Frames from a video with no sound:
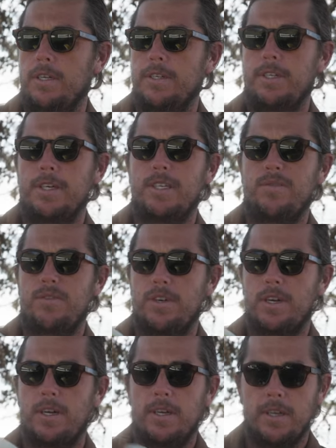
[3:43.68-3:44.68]
just
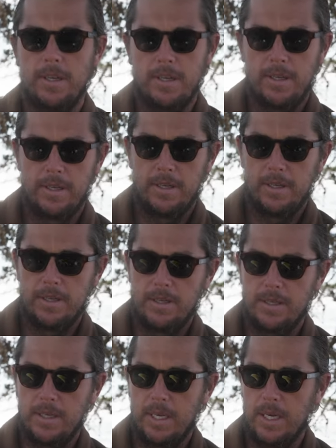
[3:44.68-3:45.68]
for
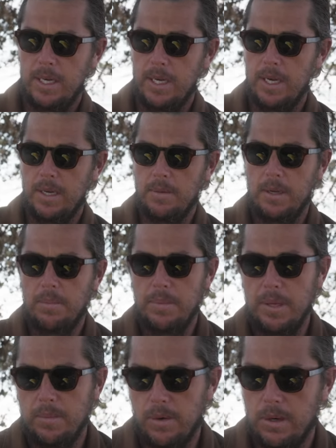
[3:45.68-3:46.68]
a
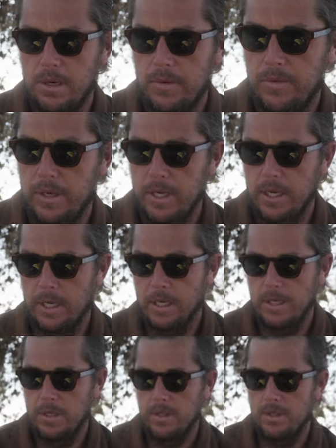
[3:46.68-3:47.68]
bit more of
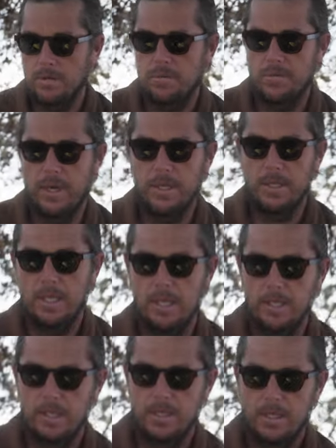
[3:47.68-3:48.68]
a user-friendly
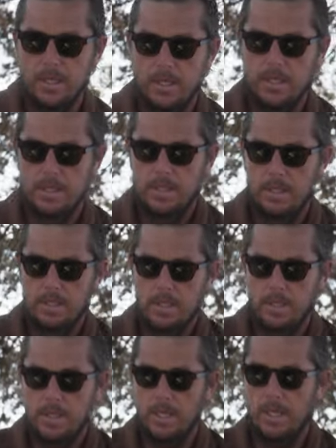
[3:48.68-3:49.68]

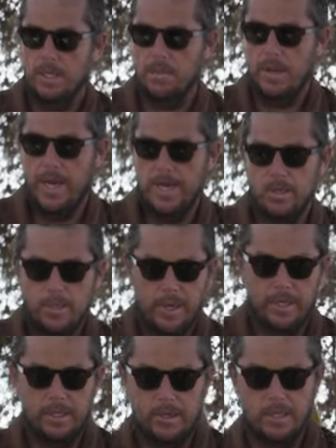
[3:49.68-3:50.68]

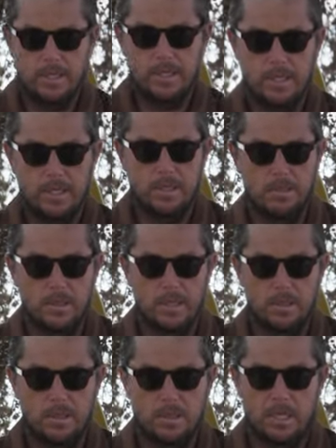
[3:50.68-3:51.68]
aspect to it, so just
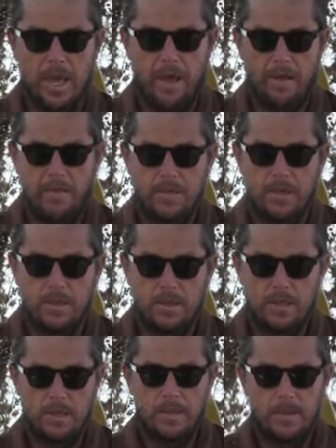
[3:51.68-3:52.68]
didn't gaff you.
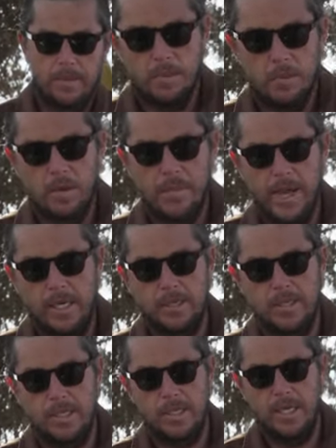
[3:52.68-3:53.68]
We went back to
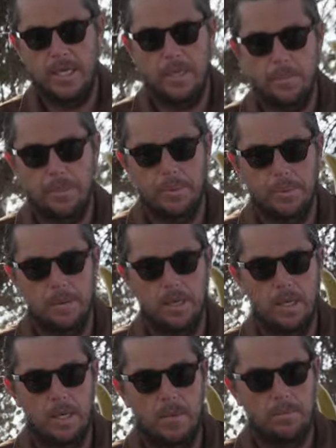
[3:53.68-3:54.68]
this tip
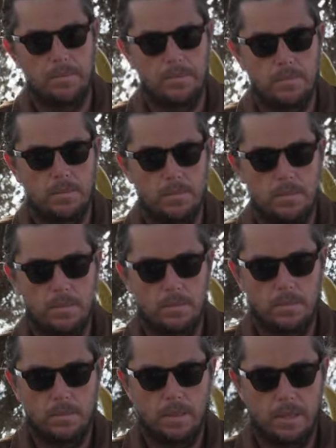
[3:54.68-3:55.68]

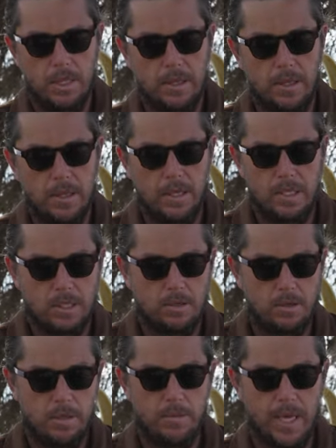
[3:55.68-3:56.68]
in this
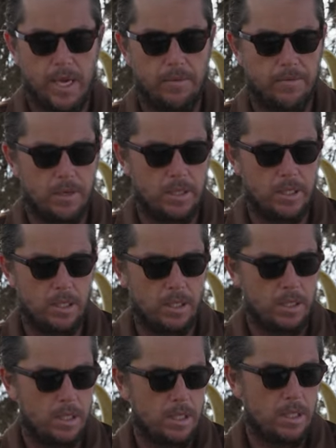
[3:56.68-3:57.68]
trimmed down
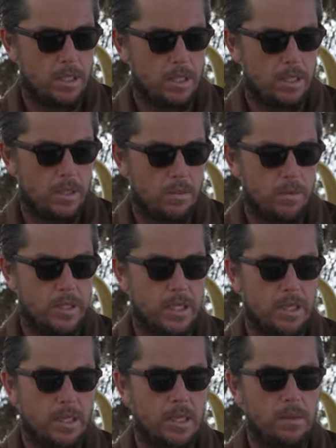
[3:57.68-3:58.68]
version, which
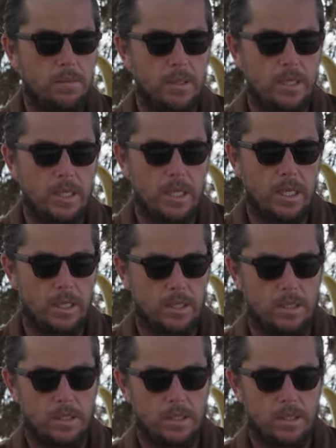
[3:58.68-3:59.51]
I think really